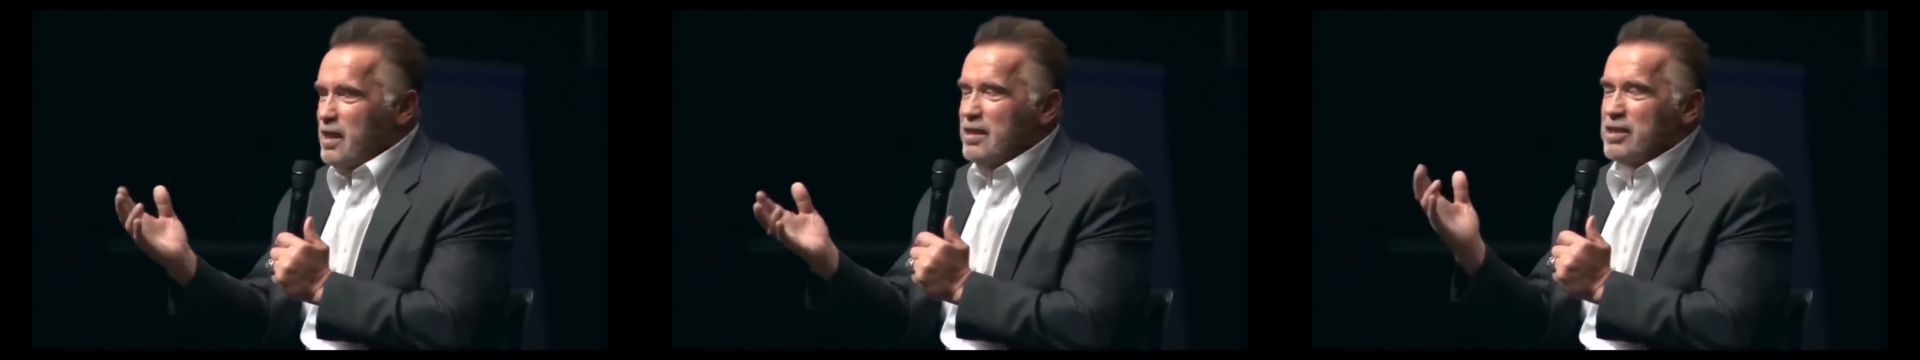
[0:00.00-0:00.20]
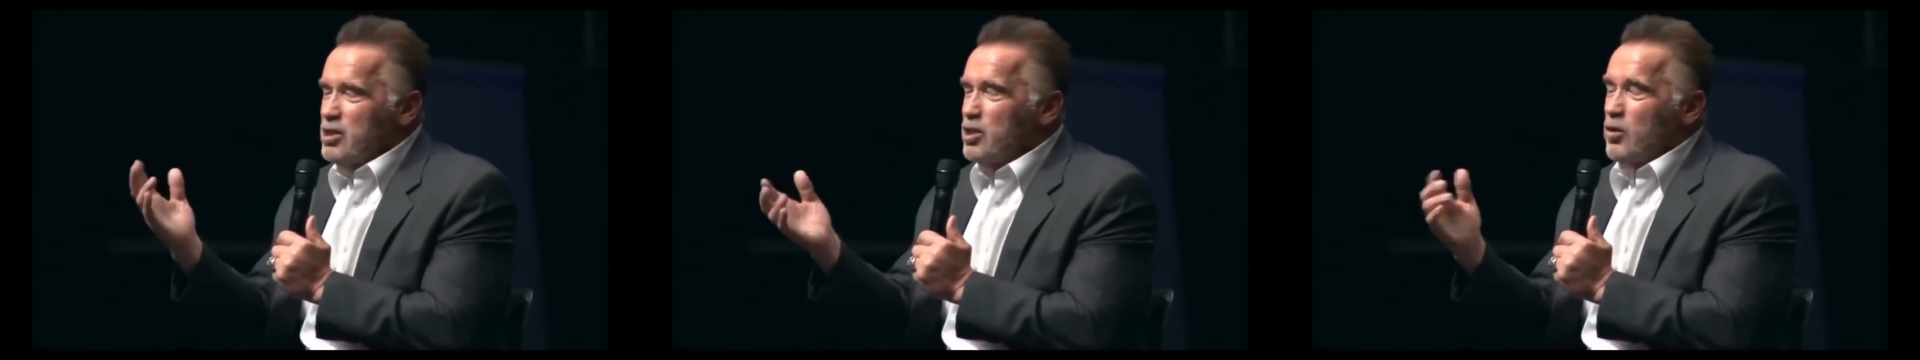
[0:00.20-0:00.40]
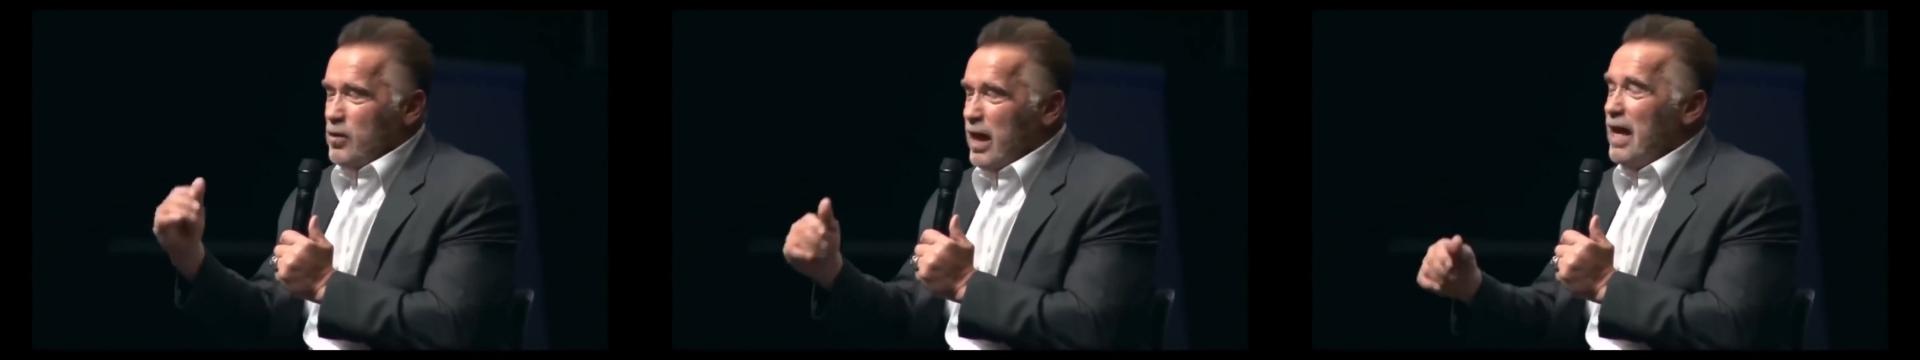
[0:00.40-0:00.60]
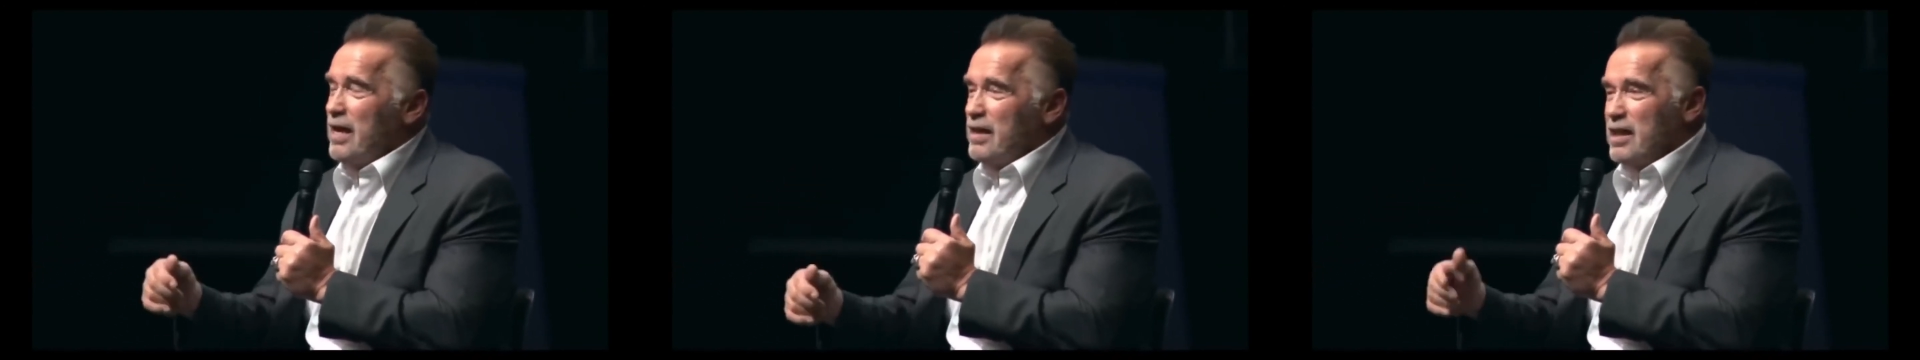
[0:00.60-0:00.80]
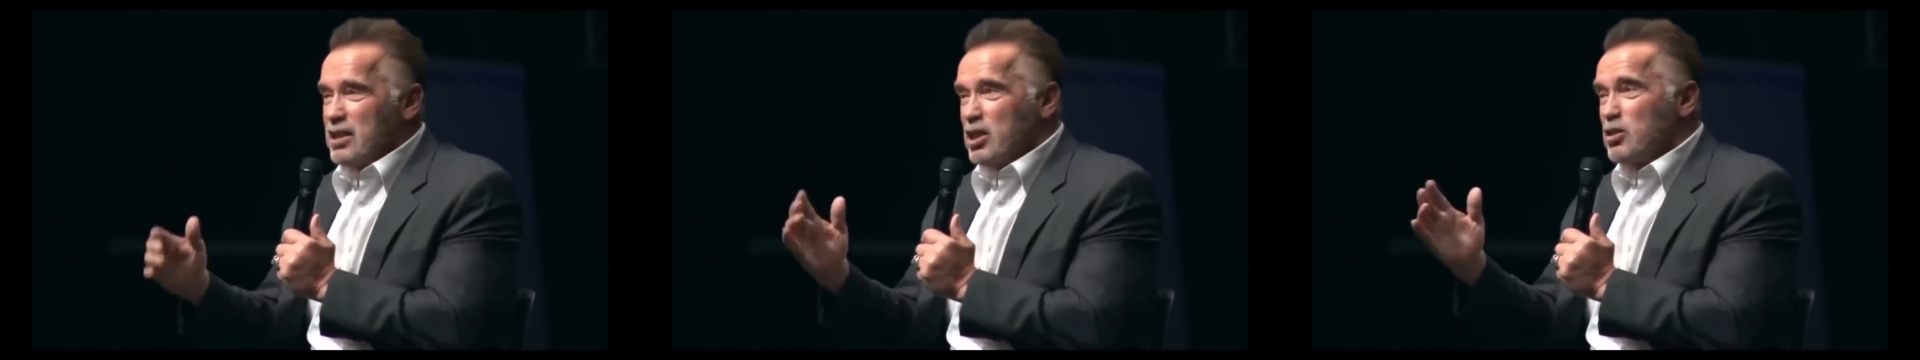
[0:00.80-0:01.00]
This is
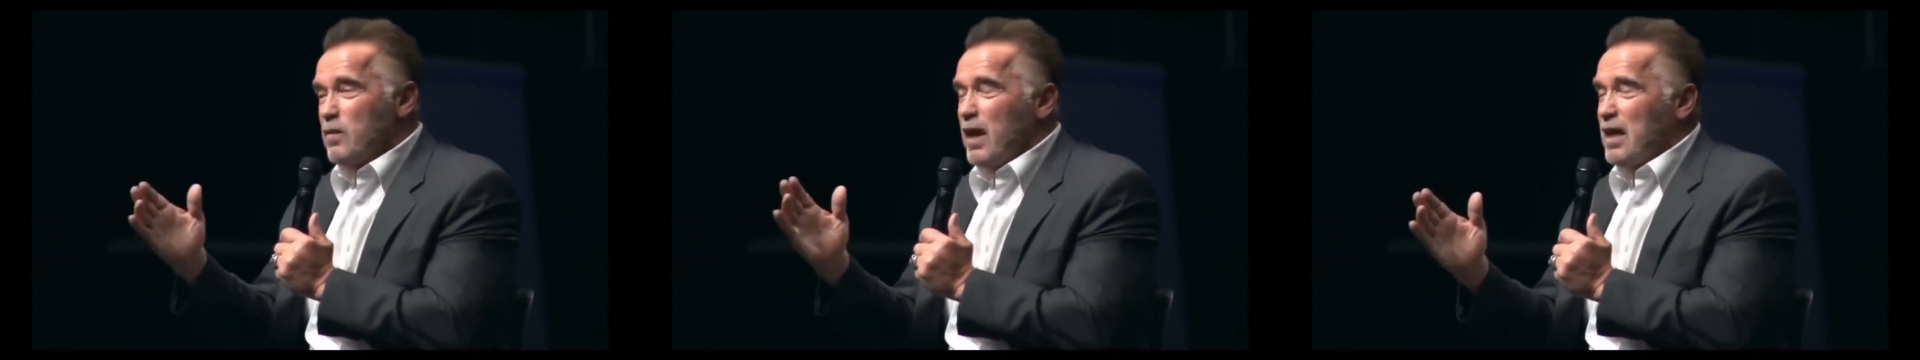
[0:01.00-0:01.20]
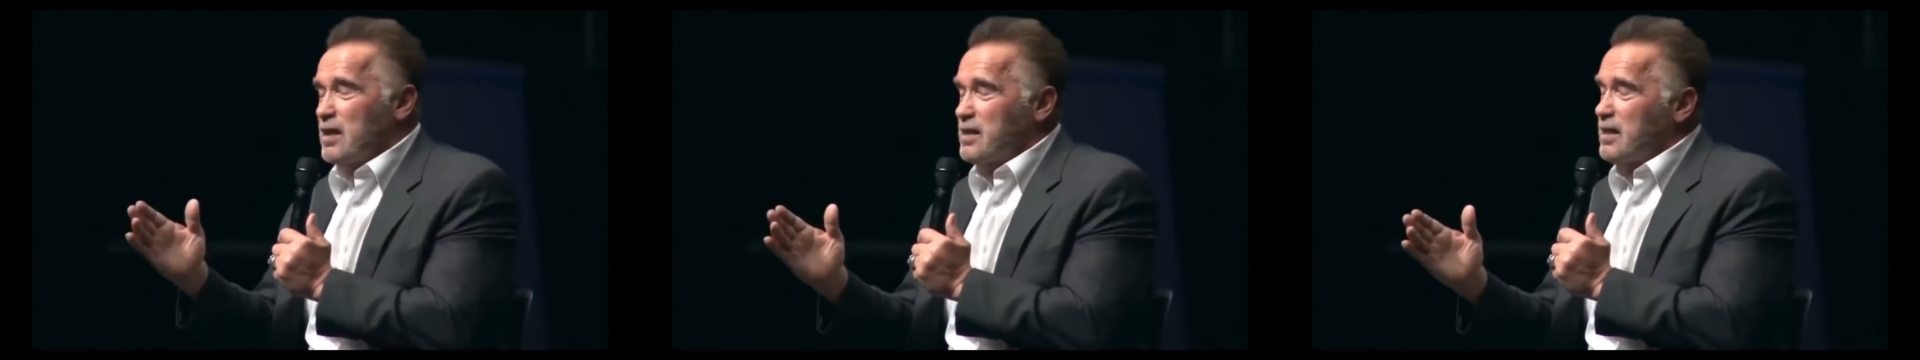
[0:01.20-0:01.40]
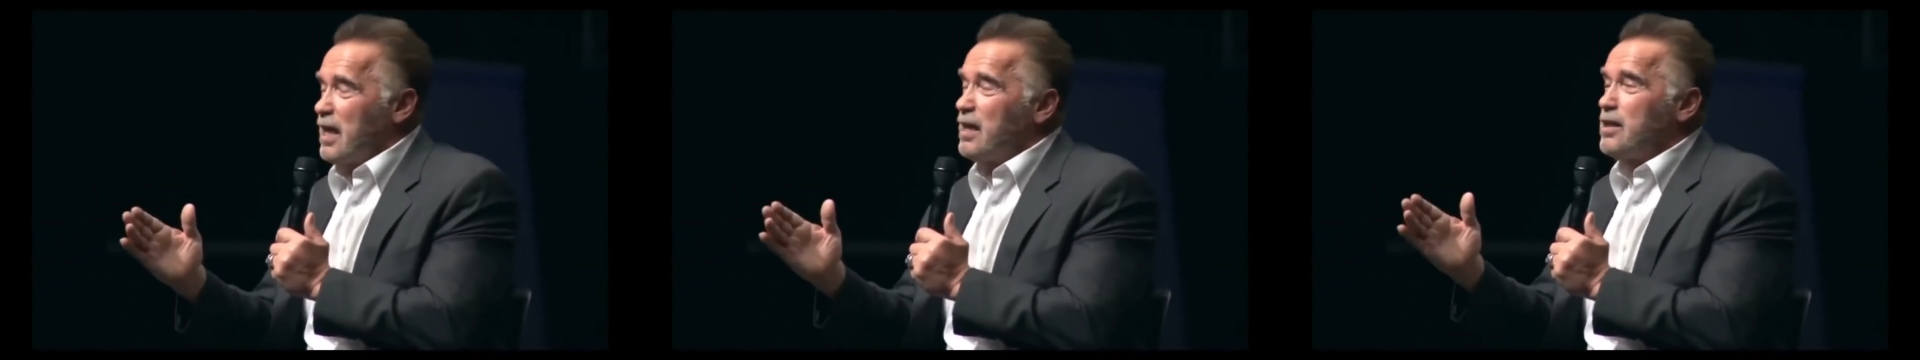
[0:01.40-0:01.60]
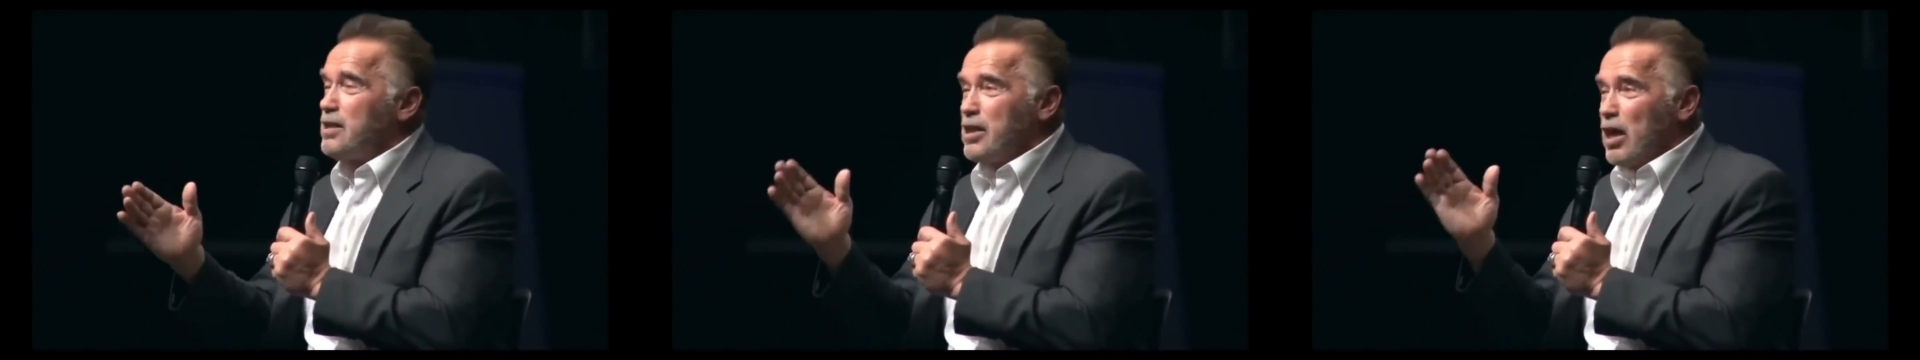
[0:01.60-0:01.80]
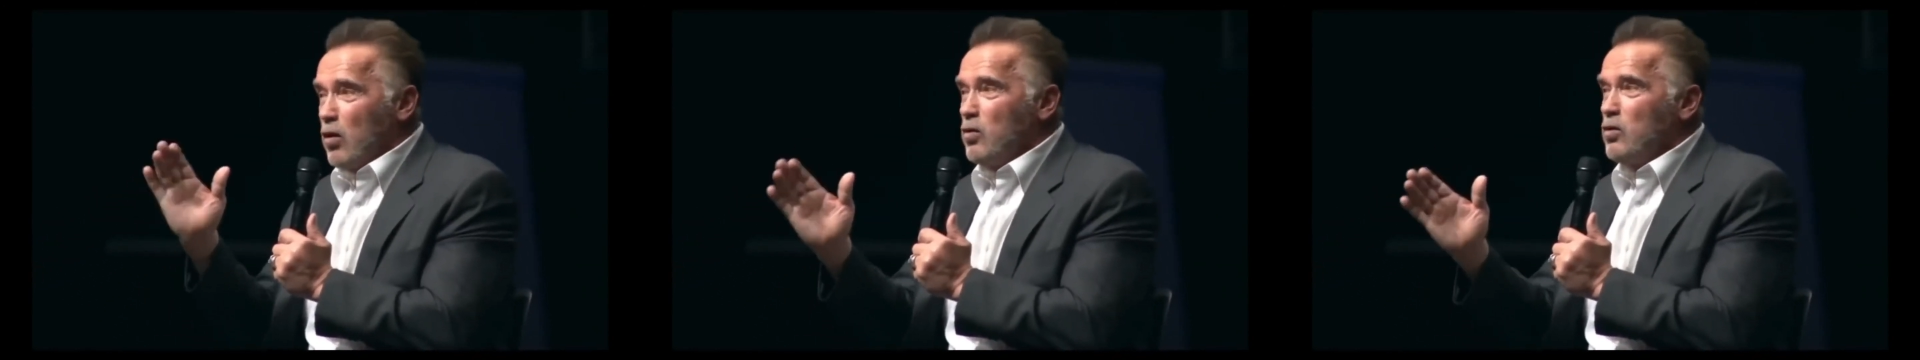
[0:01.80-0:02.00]
okay. And this is why I say
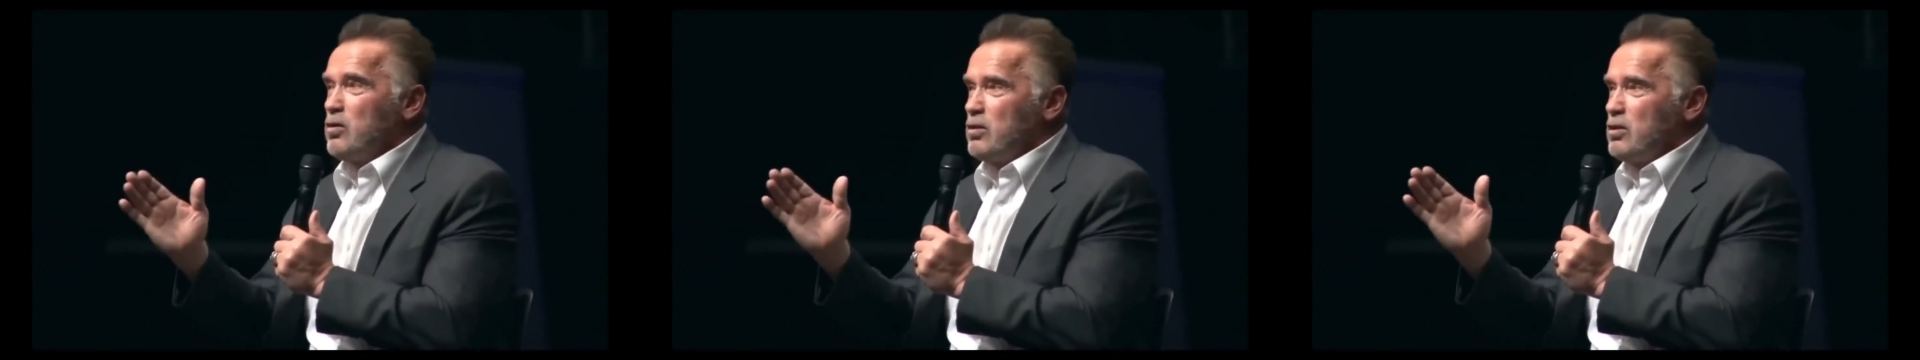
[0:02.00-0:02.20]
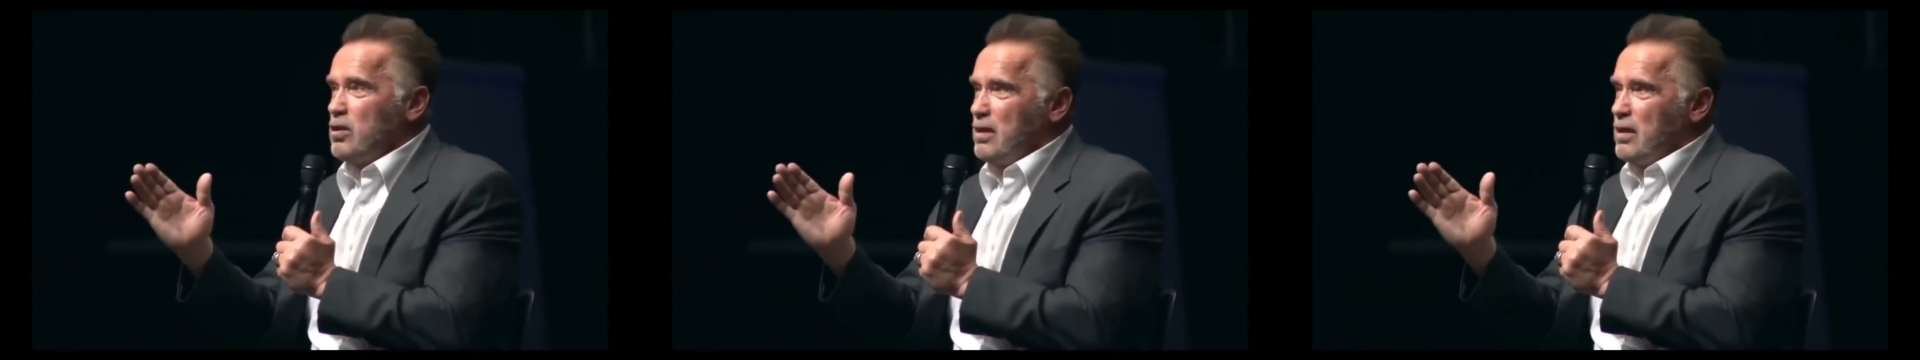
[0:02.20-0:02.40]
don't